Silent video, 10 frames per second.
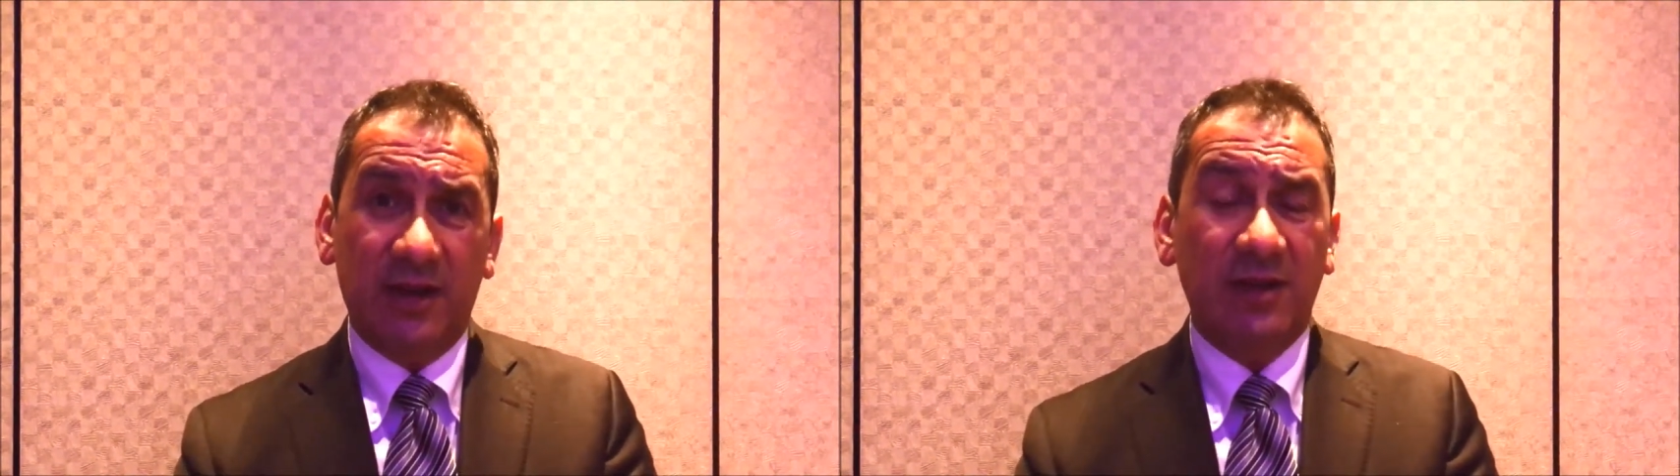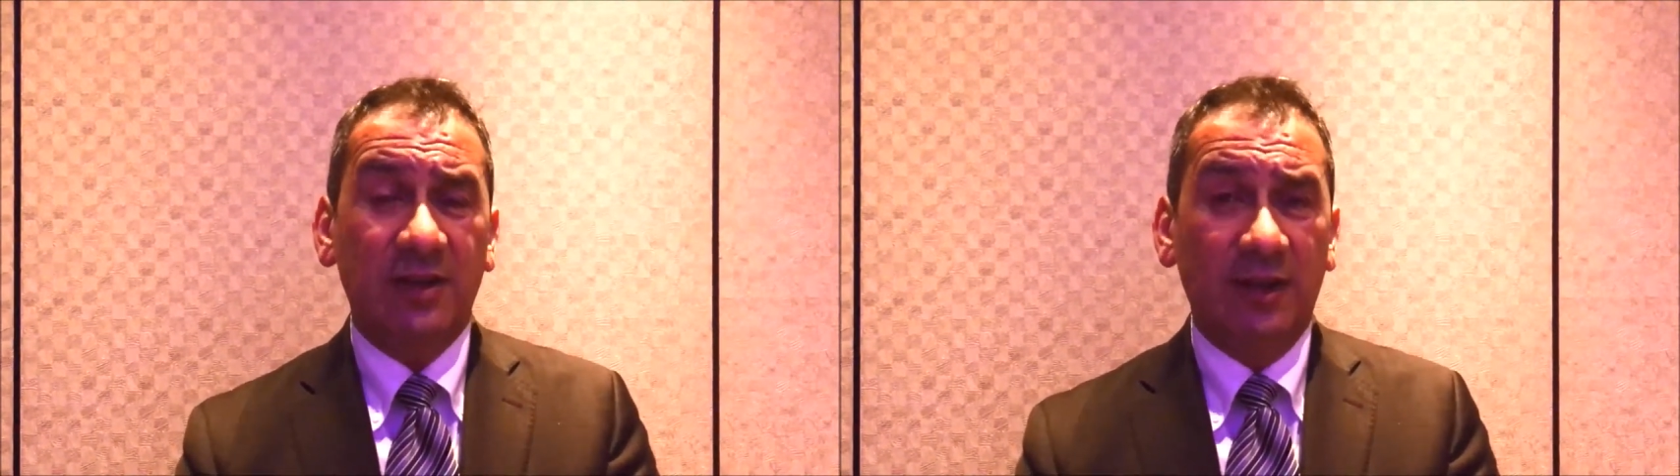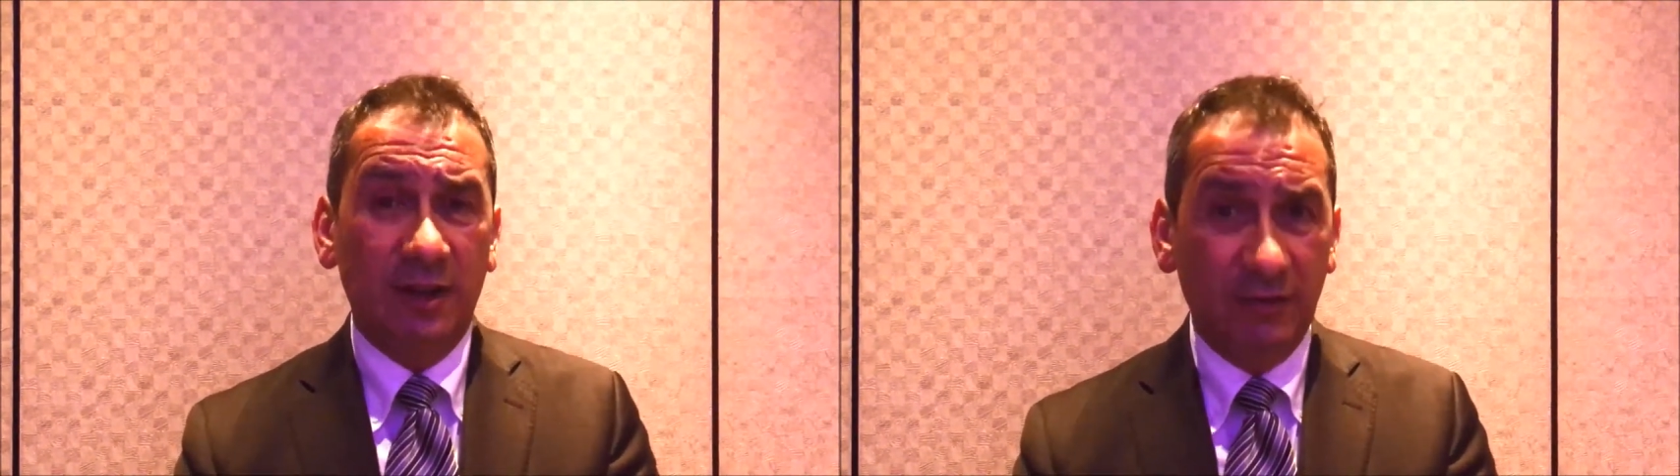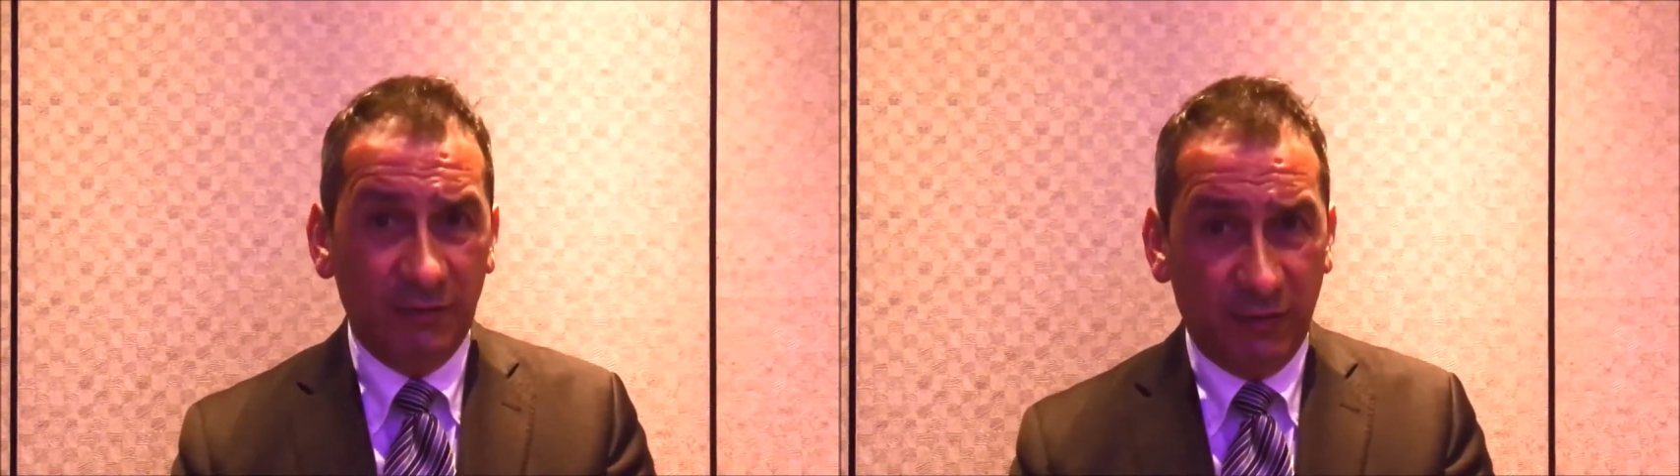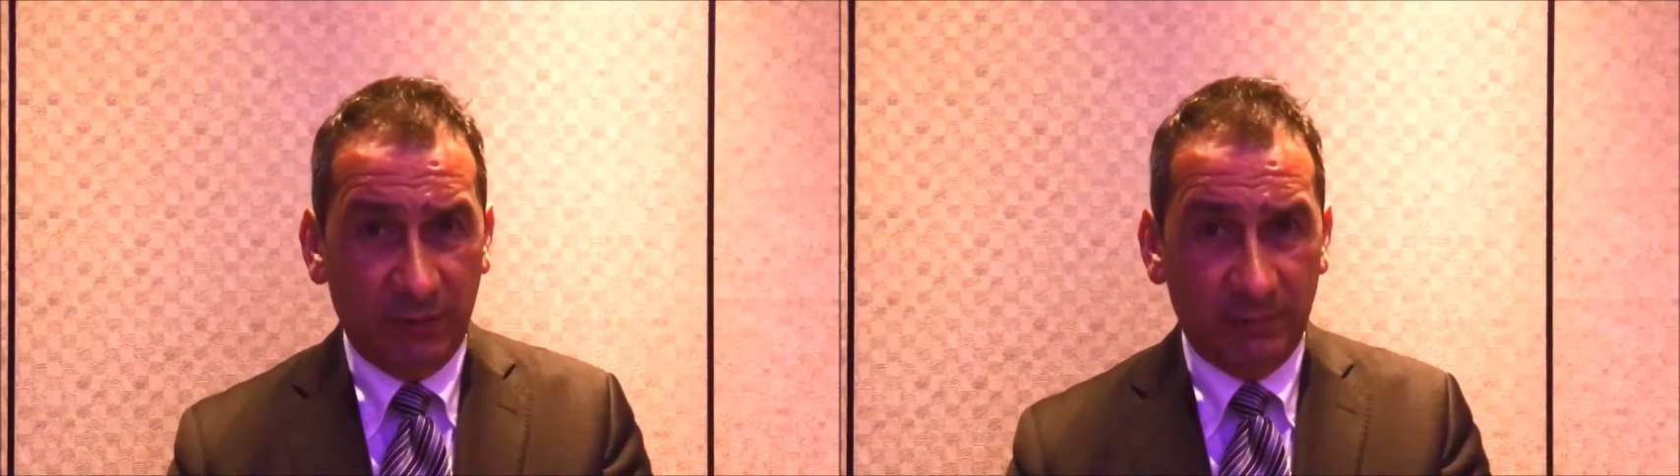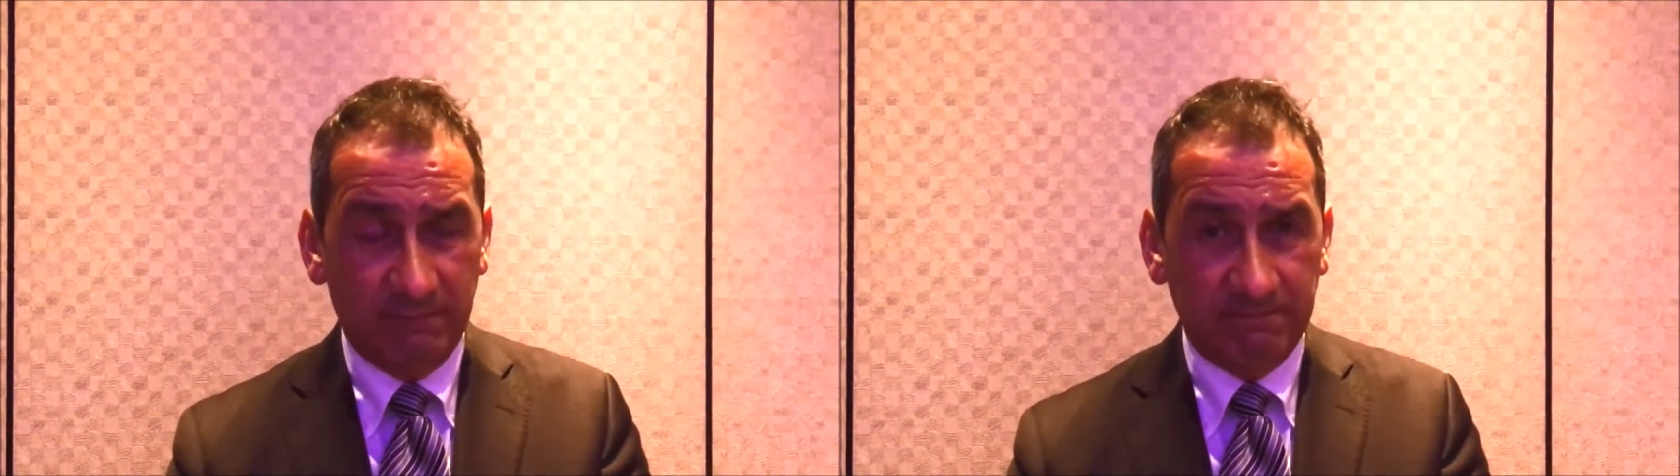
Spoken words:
that I could learn from.